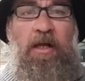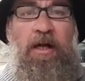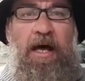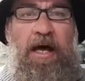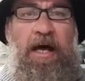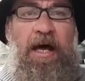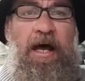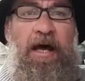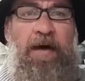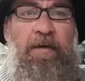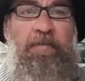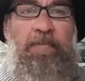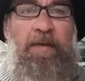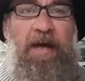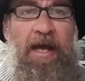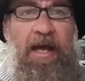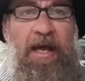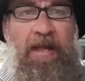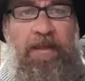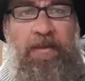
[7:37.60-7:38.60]

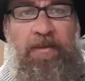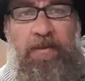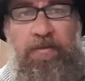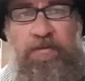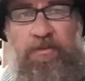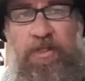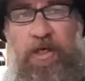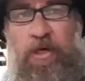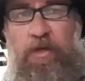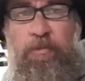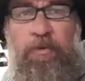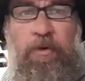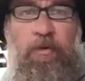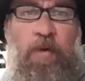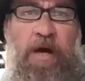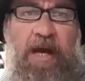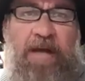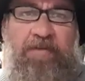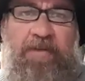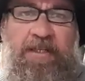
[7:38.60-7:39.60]
and gentleman
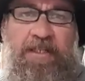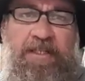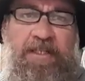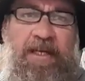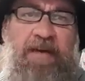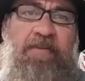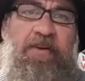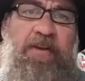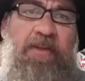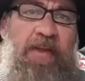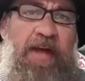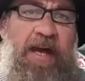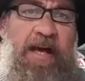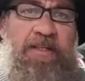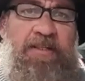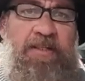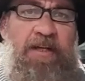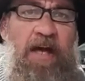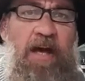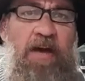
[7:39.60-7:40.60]
waved his
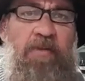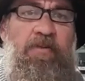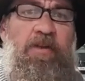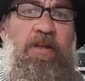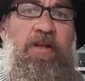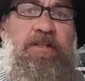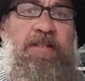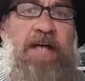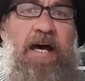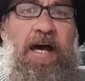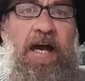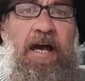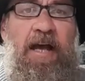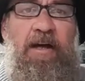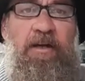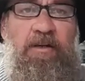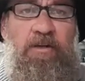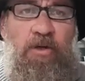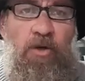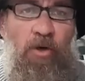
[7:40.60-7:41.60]
7,000 over the
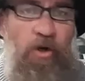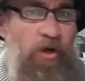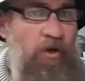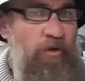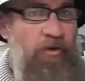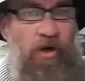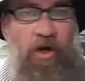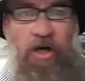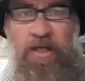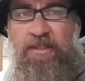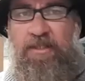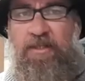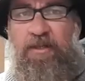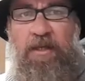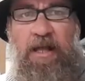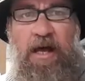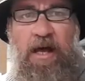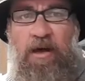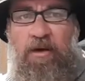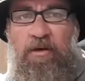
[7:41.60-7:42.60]
target, coil nice
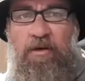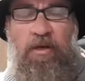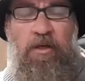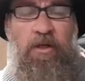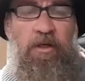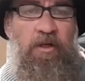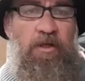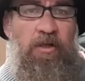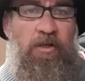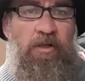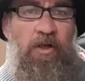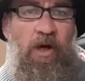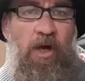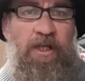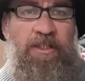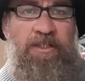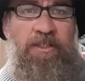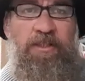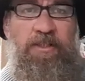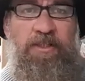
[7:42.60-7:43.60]
and low,
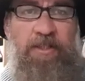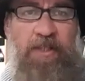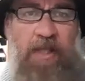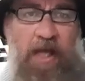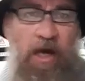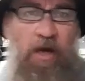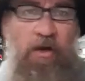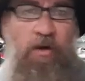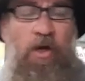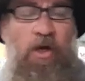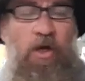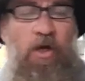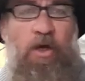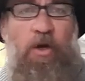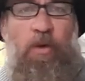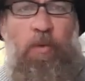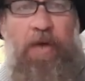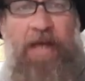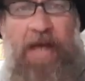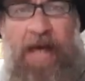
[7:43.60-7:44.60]
nice and slow.
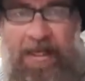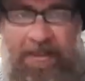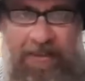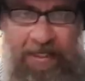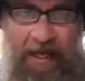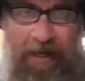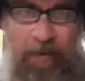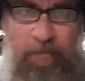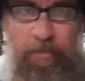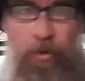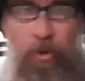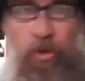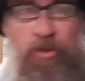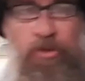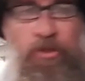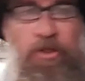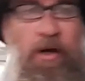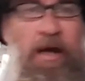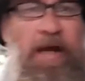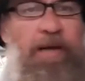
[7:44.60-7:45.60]
We had done a boot
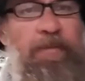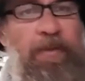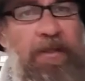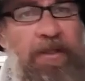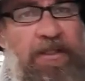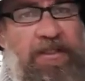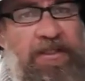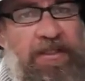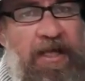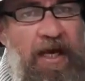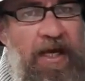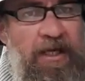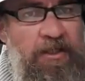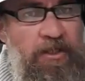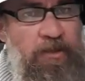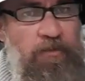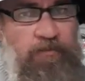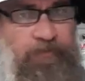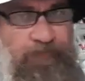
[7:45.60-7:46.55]
scrape at this stage,